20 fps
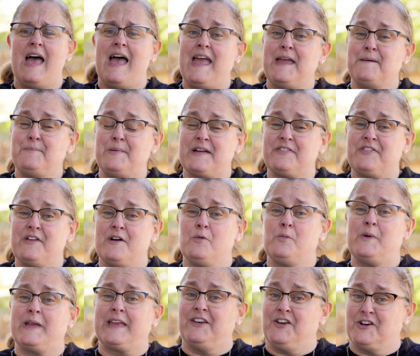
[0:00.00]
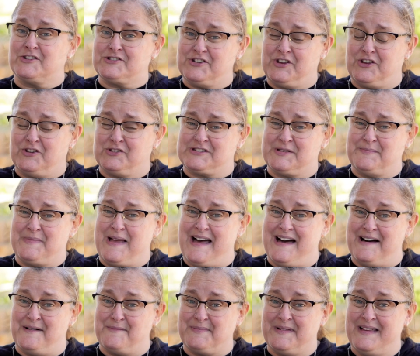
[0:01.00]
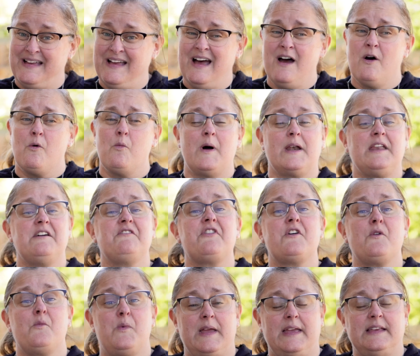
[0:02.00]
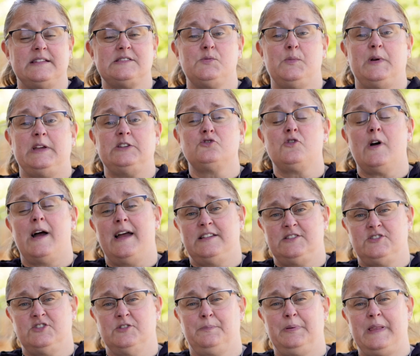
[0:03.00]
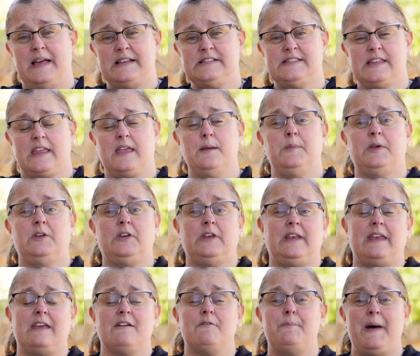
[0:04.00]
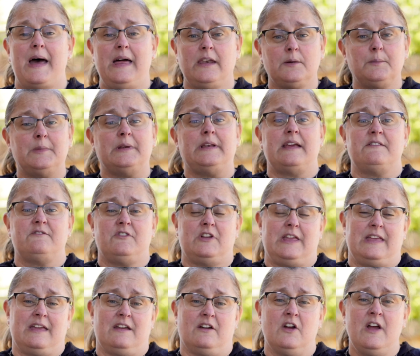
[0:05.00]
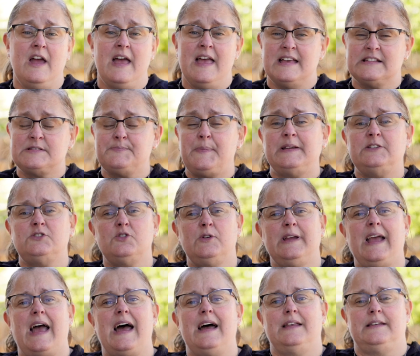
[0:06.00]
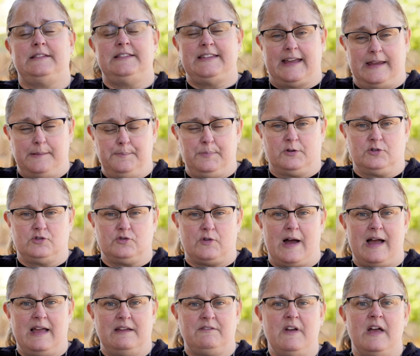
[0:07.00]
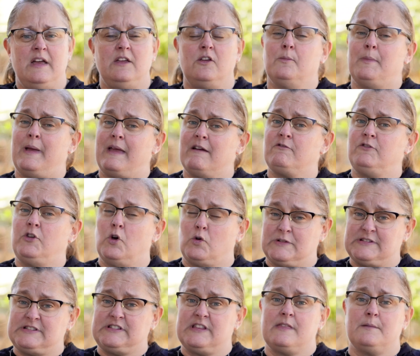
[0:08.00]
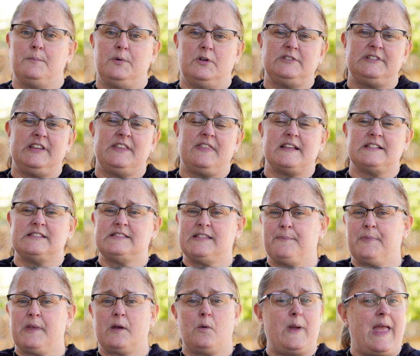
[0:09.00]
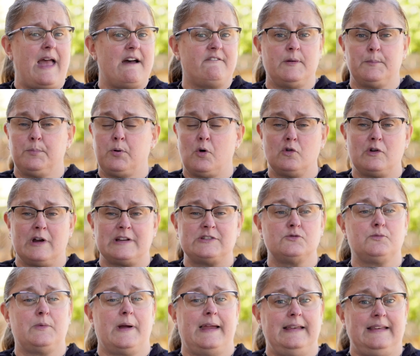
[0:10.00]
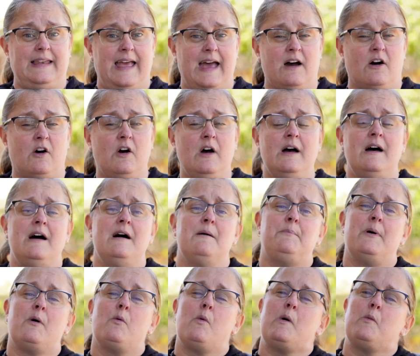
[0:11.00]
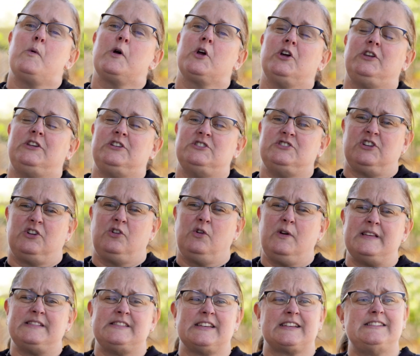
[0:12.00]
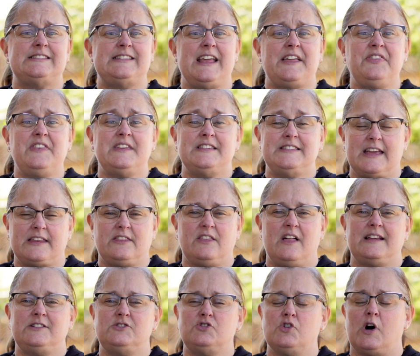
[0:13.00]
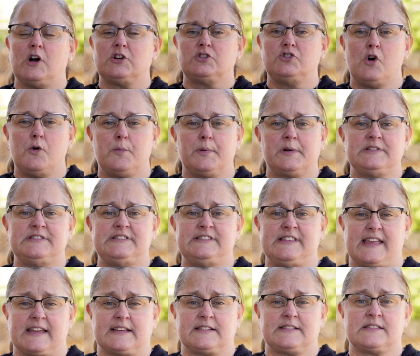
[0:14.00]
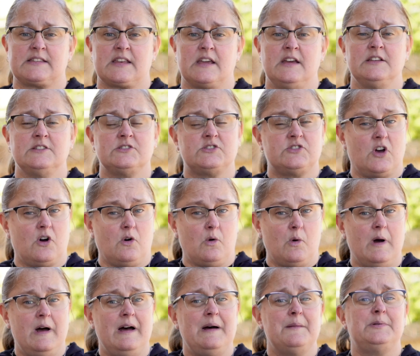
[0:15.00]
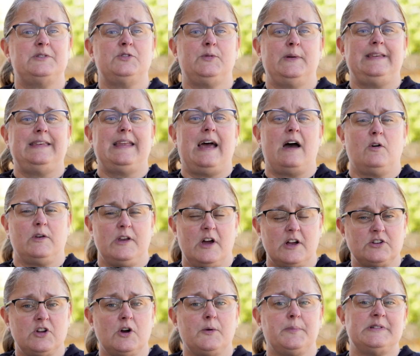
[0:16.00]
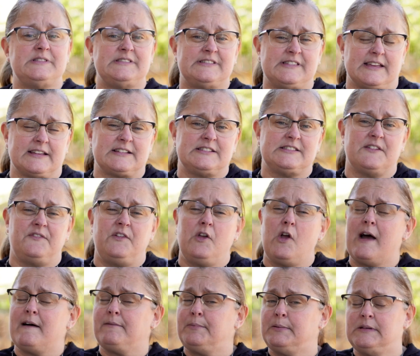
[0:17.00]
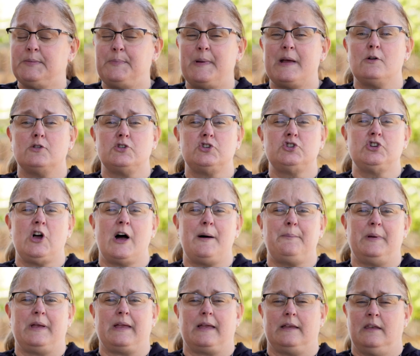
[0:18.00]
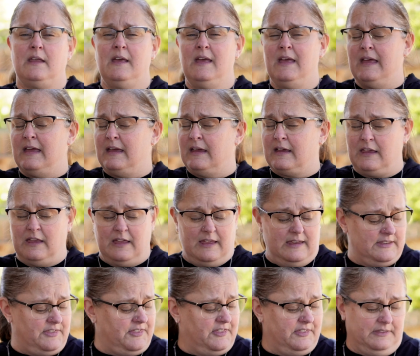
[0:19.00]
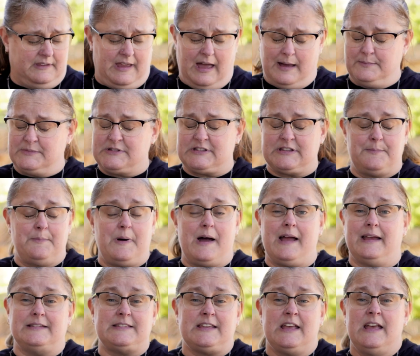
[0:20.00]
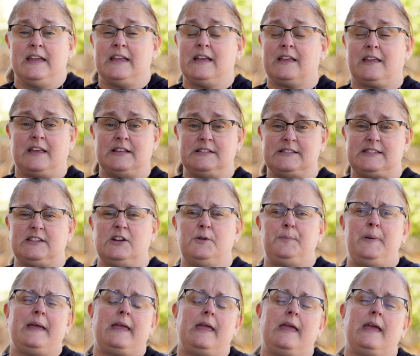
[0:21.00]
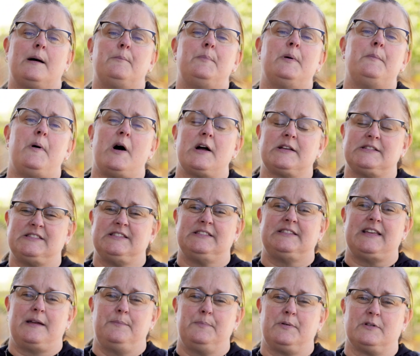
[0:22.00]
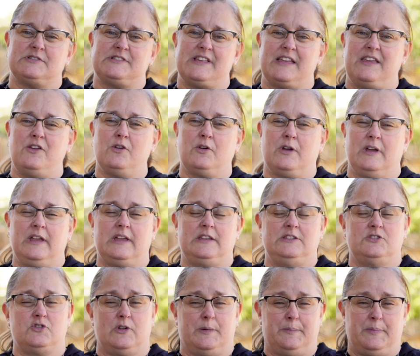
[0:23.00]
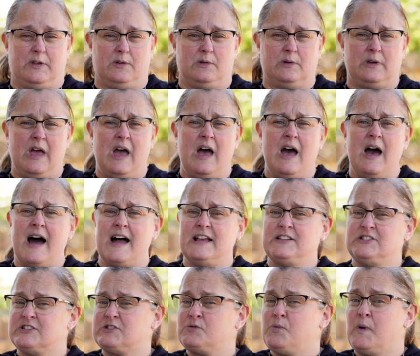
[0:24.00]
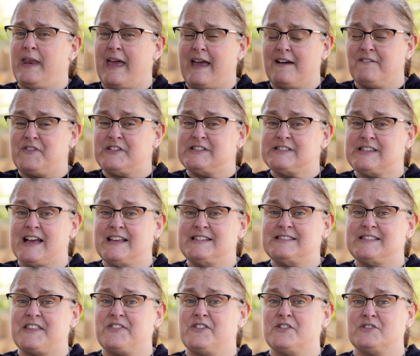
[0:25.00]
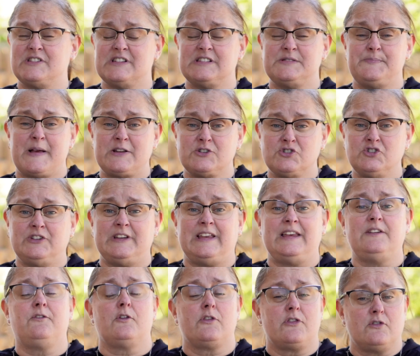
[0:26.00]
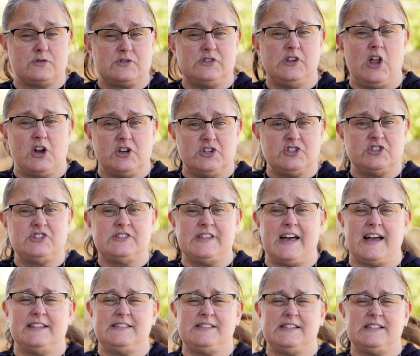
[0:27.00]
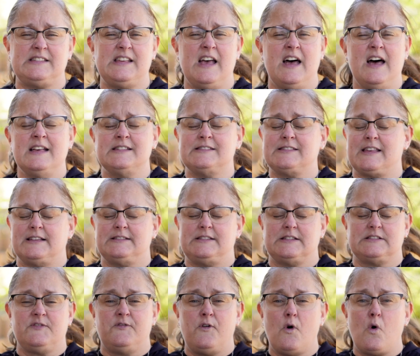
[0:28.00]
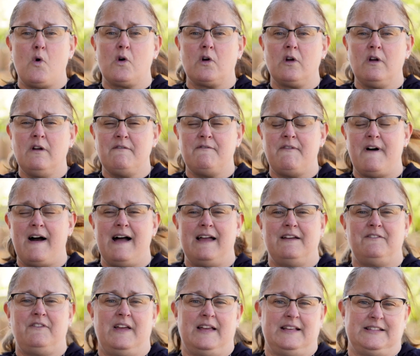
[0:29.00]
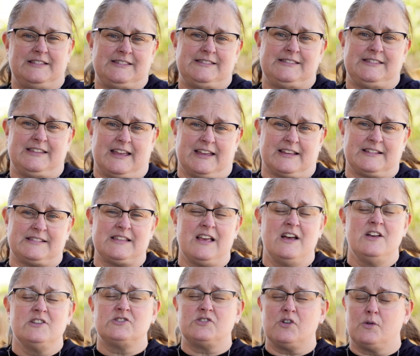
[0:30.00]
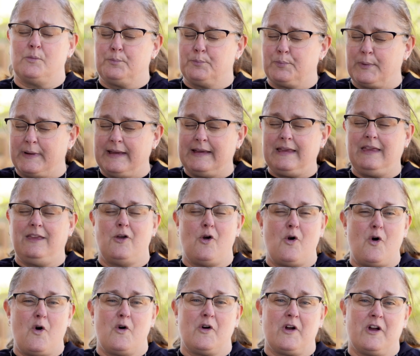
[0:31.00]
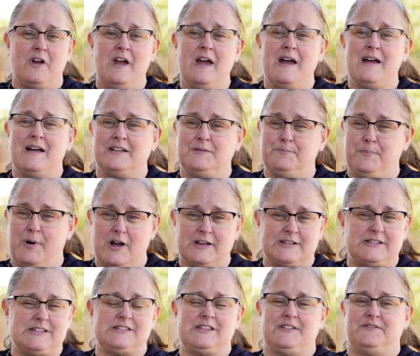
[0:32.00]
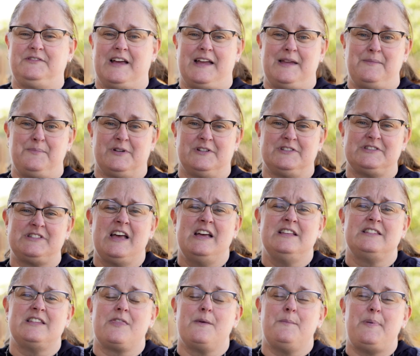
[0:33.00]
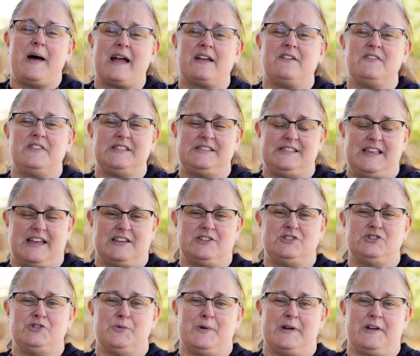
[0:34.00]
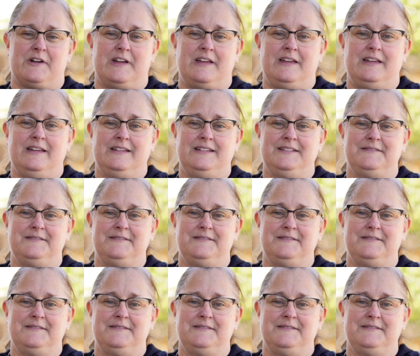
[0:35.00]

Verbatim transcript: Hey Bethel, we can also use some help. One of the ways we try to bless the community of Bannerman every year is by doing a diaper drive. You may have noticed in the bulletin that's something we have in progress right now. But what we're going to do is extend the deadline to October 6th. So between now and October 6th, if you happen to be out shopping and it comes to mind, consider picking up a box of diapers that you can contribute. I just want to emphasize that there's a special need for those larger sizes, sizes four, five, and six. So bring your boxes of diapers to the back of the sanctuary.